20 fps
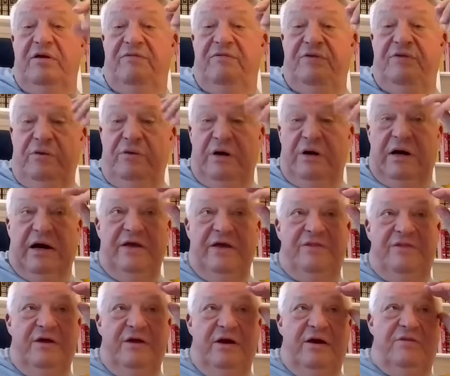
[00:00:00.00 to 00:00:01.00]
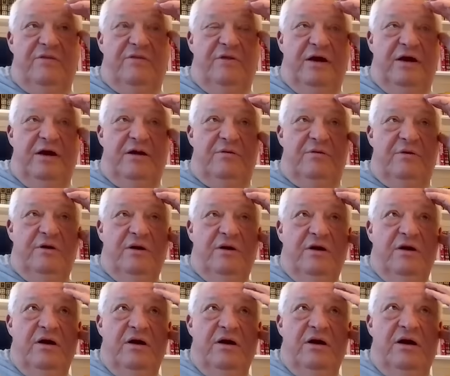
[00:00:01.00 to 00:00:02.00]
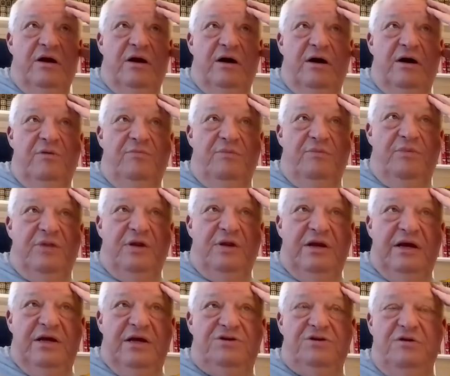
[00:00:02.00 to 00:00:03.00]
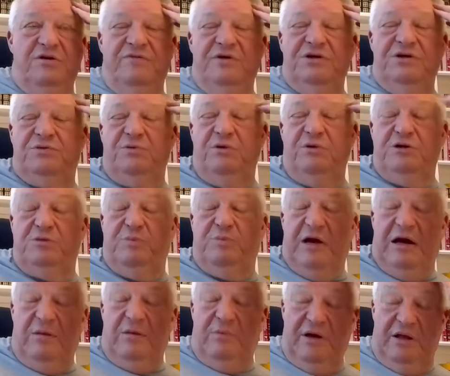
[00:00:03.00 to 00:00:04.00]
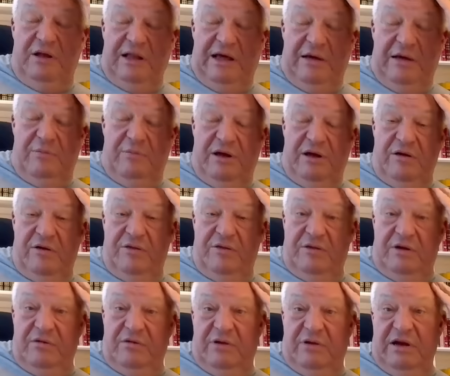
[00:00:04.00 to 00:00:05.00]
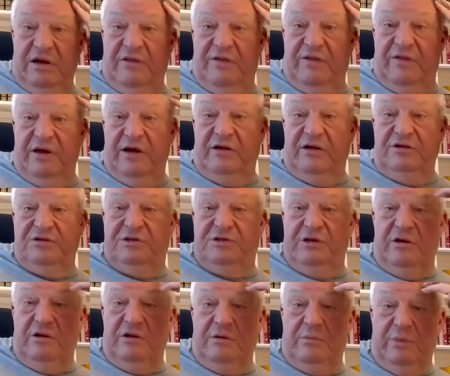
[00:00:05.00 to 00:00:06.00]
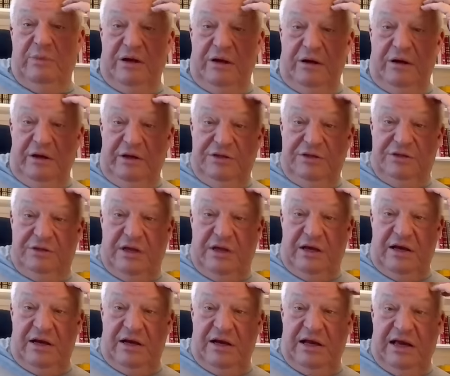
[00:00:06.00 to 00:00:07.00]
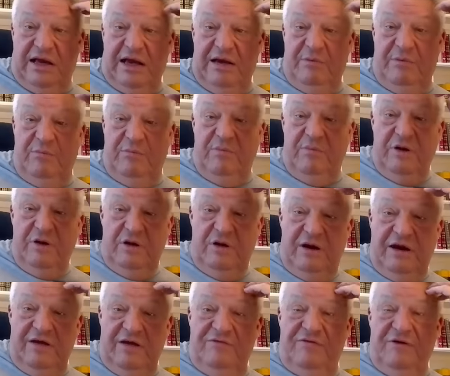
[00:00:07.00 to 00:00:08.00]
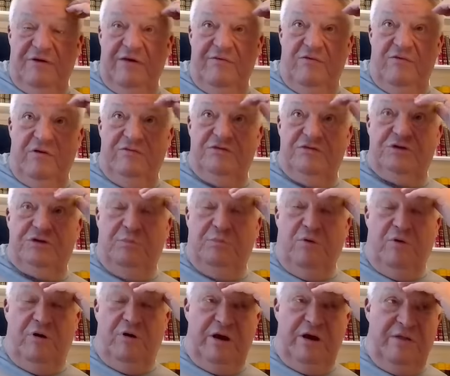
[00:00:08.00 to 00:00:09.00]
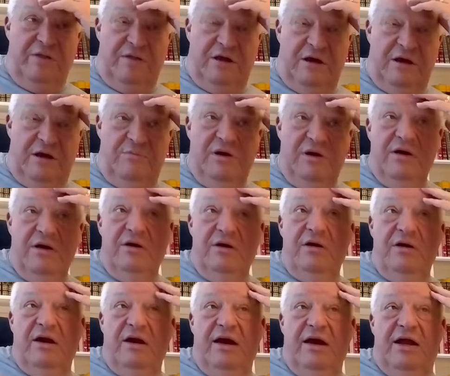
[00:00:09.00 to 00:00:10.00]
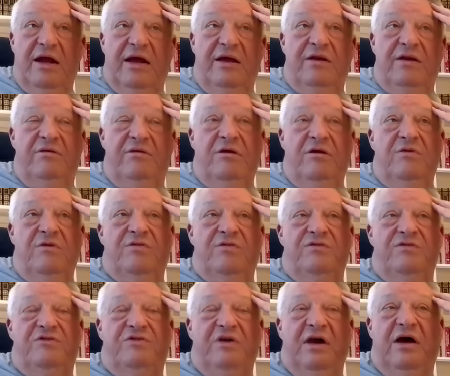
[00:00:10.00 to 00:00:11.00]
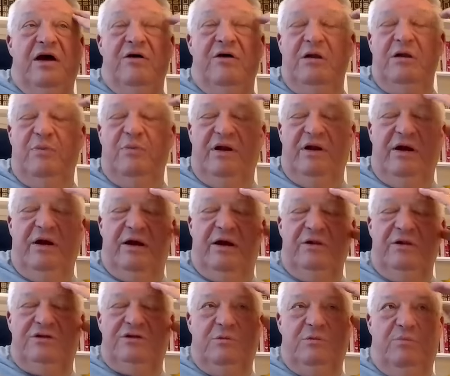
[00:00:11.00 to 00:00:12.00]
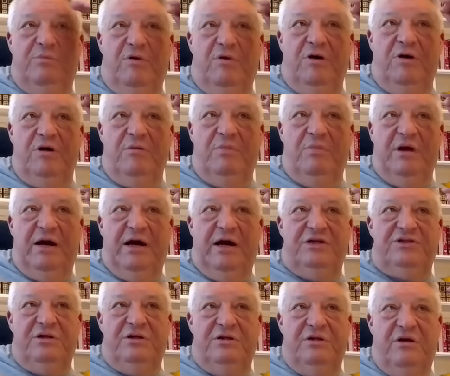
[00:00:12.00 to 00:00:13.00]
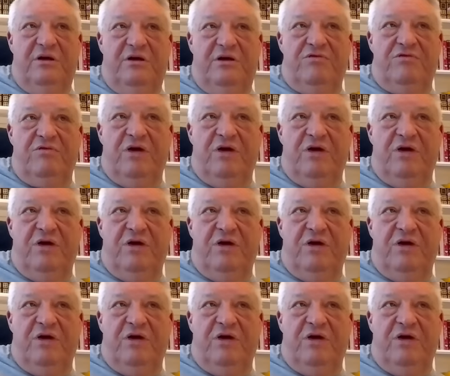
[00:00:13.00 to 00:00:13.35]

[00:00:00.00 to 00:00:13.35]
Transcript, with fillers: of view, I think that the nation of Israel is probably a lot better than anything else there in the Middle East, and I'm in favor of supporting them. And I don't see how anybody can support Hamas and their